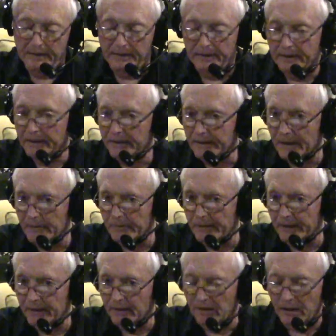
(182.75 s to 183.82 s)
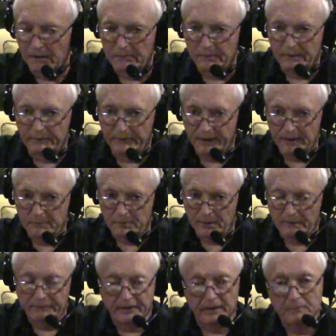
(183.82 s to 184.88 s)
going to come in along with Fenimore.
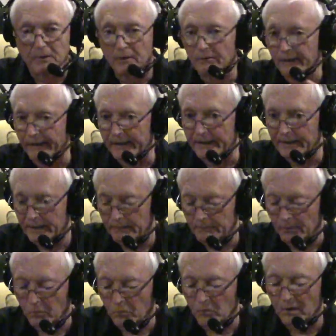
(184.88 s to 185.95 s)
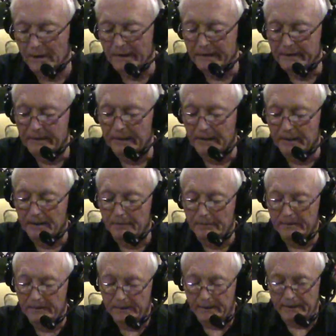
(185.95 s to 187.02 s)
Fenimore ranked number 1
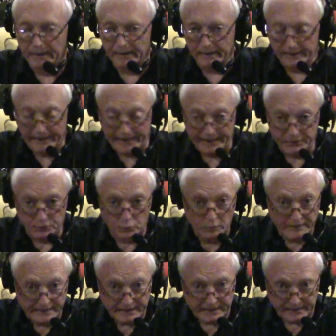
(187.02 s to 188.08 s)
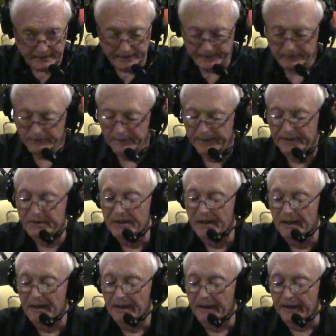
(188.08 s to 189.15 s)
last week anyways,
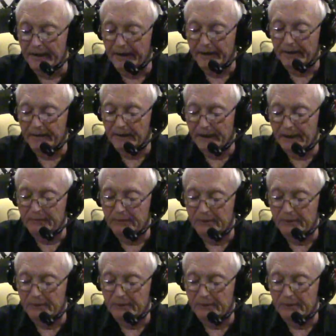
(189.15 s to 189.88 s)
and Iowa